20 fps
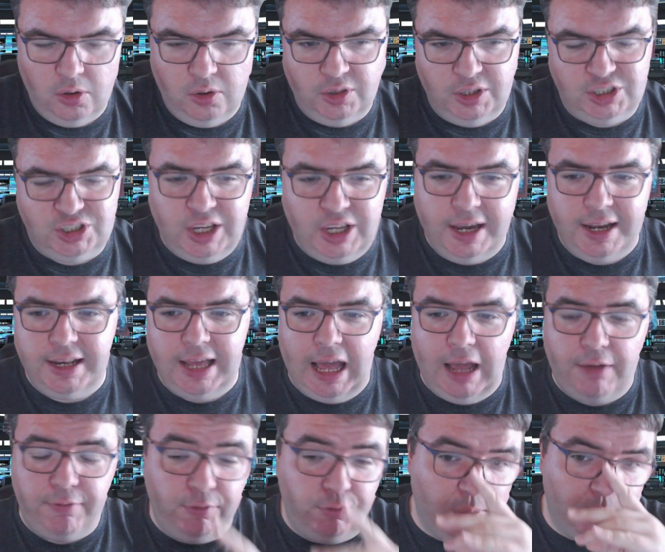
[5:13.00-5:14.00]
The second
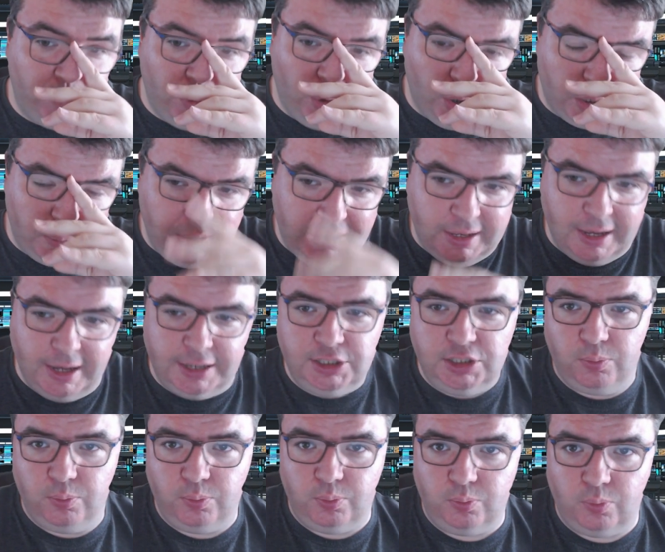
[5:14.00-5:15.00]
half of the book, because it